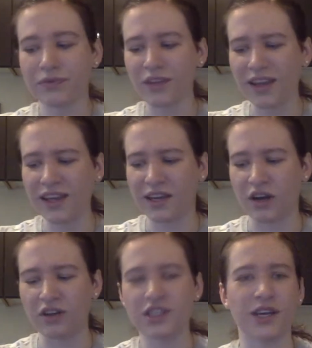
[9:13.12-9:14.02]
And
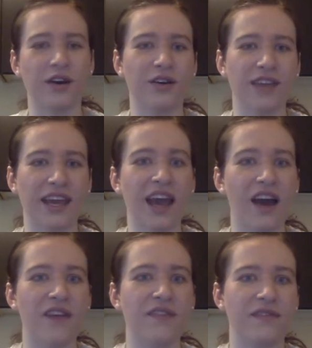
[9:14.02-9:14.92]
also, they
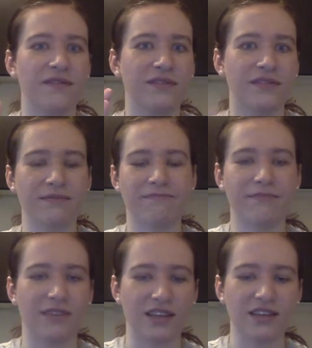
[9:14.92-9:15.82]
have
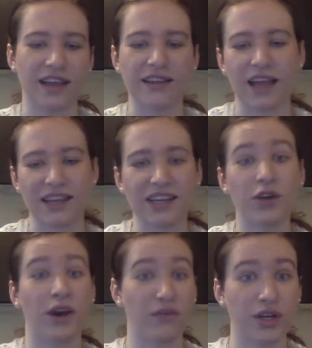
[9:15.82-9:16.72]
this thing that they
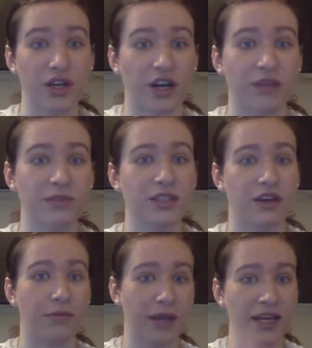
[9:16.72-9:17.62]
do every term.
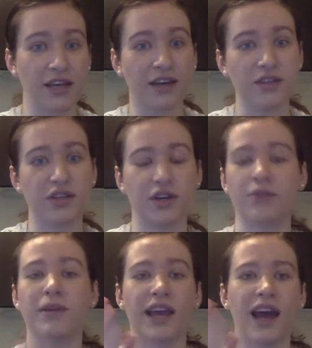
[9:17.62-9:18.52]
So, beginning of the
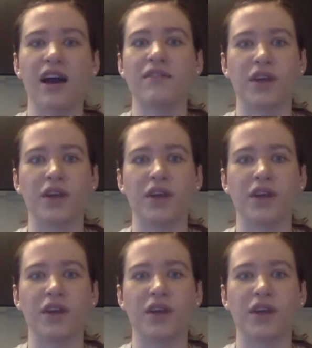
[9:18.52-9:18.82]
term, they have,